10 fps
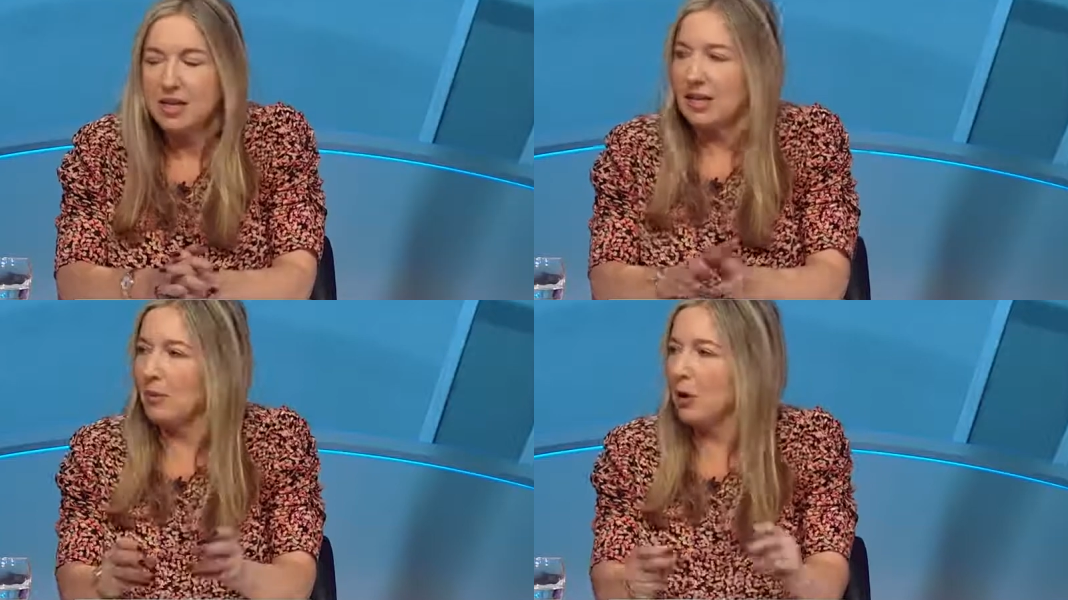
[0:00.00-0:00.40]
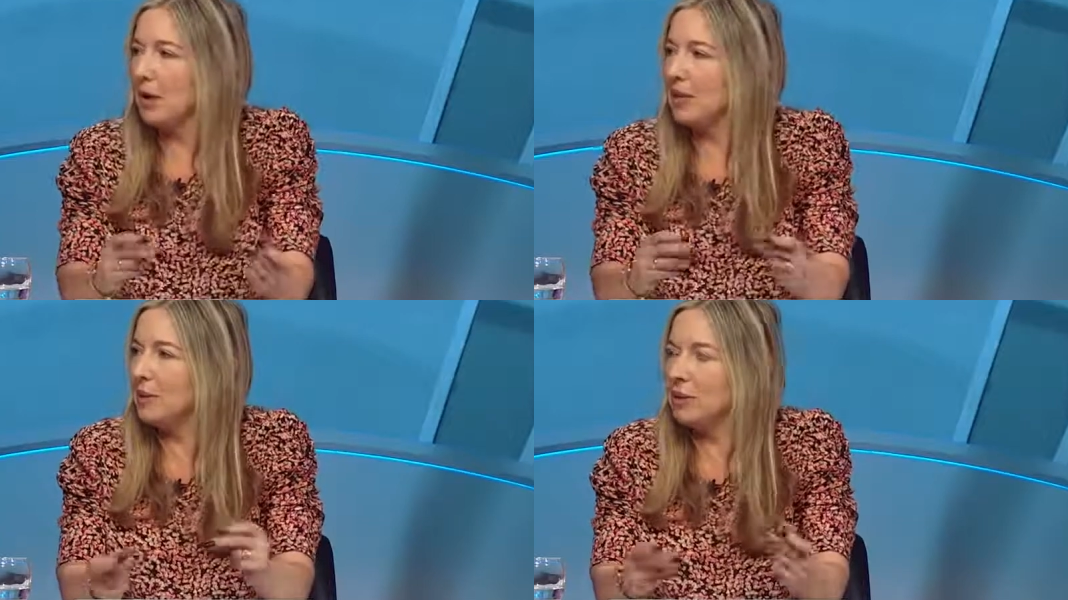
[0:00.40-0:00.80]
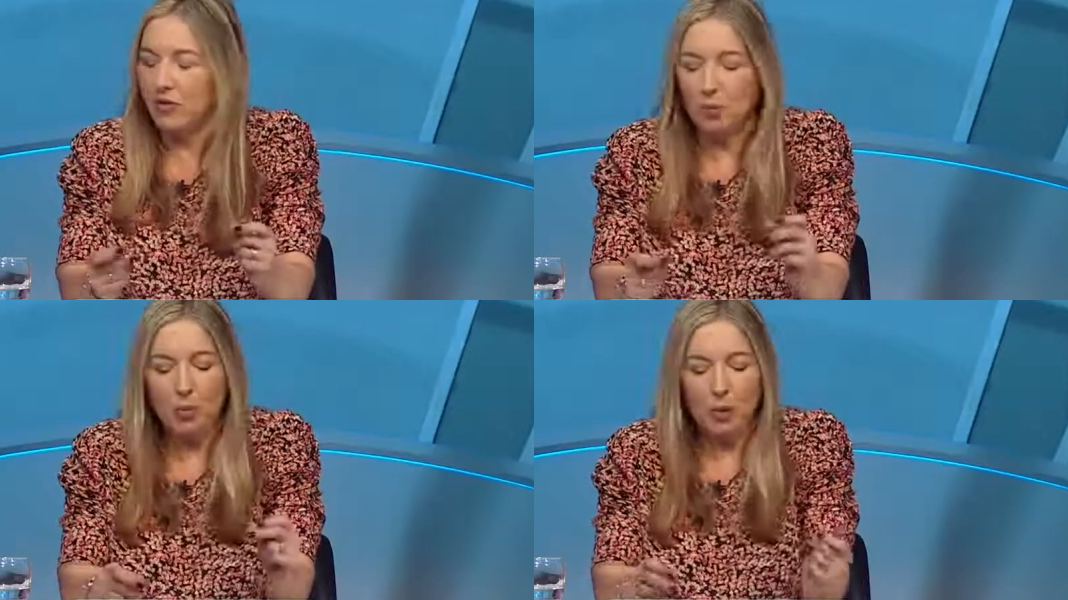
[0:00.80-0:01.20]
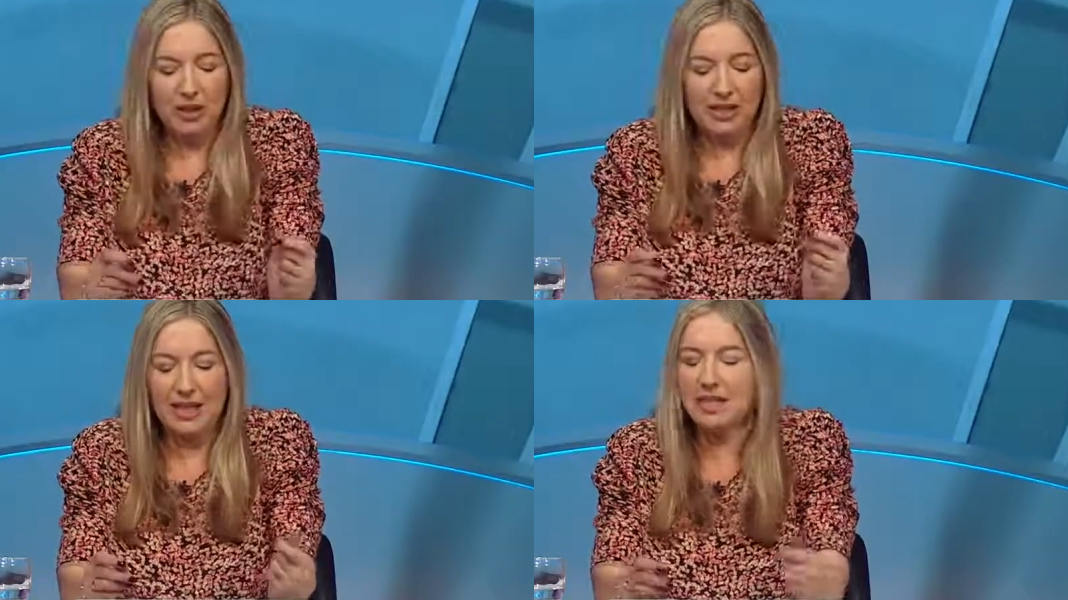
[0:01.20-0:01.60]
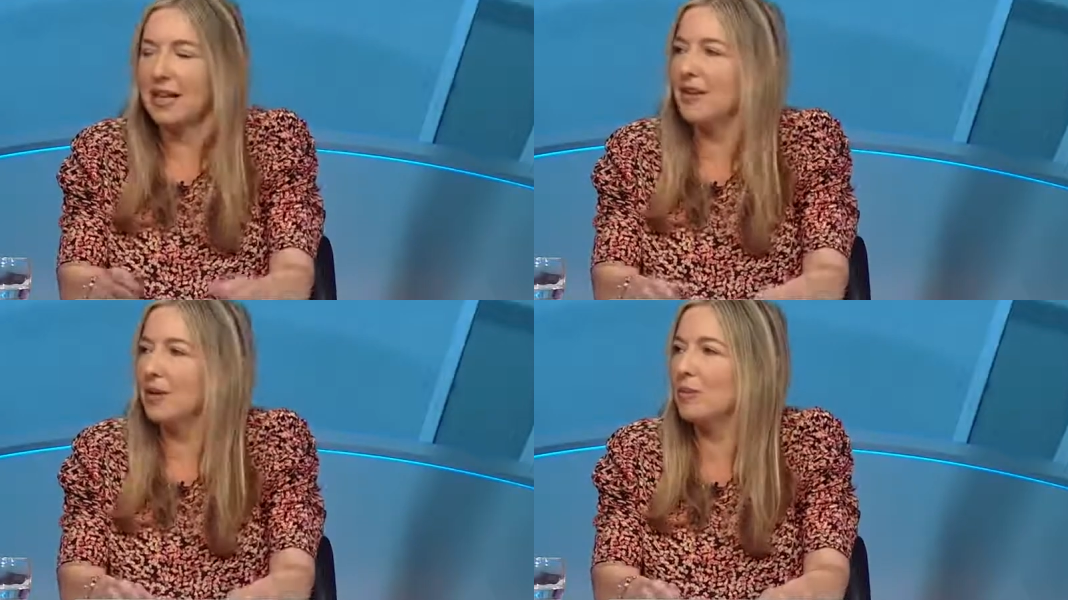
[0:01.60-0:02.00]
Come on, I'm in the mood for more points. Let's
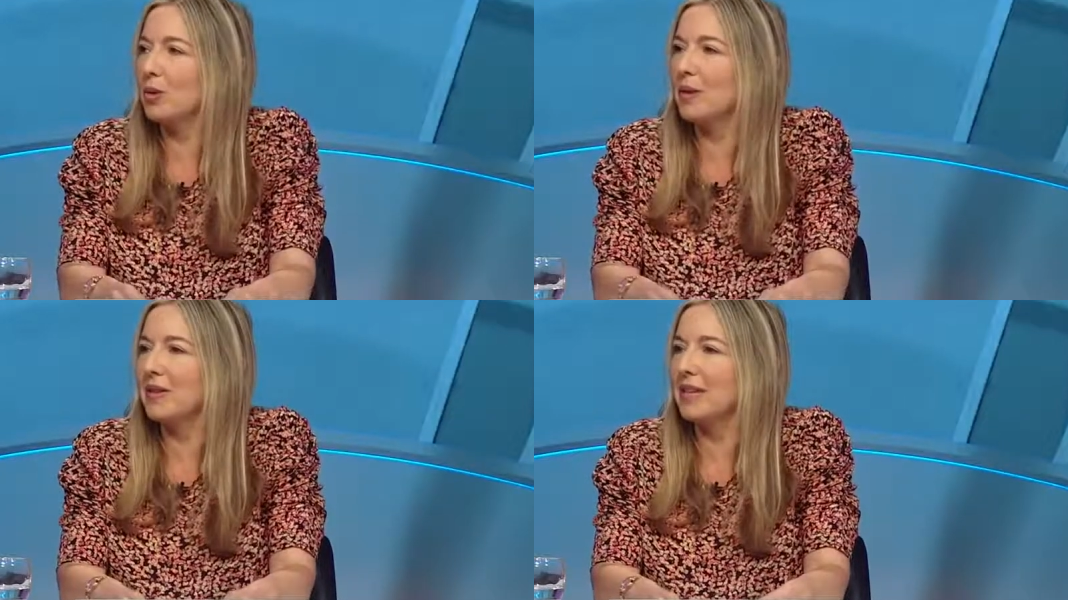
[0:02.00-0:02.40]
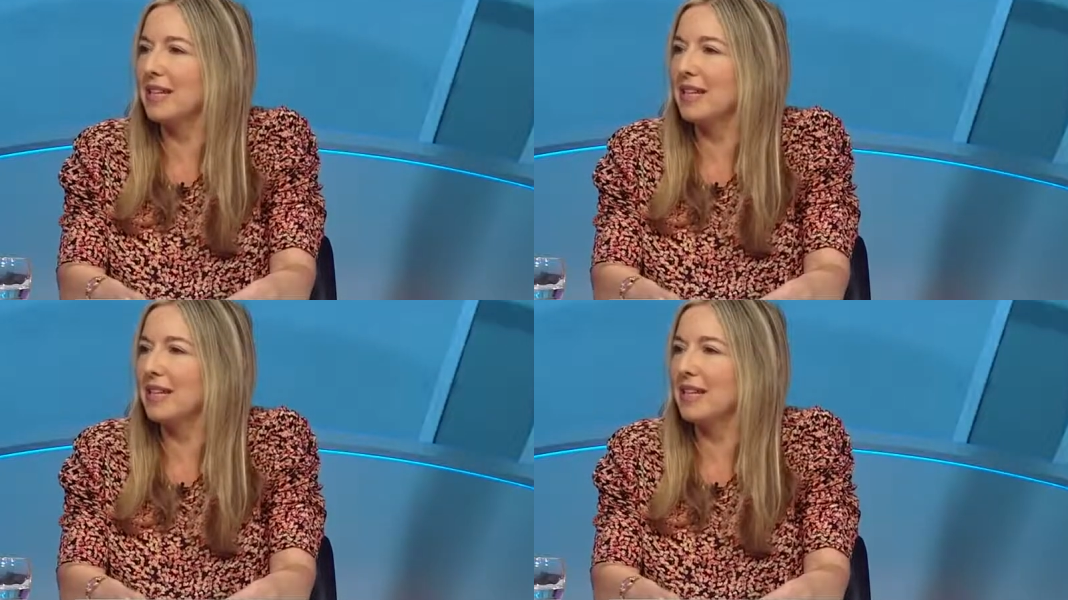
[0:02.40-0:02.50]
get them. What about this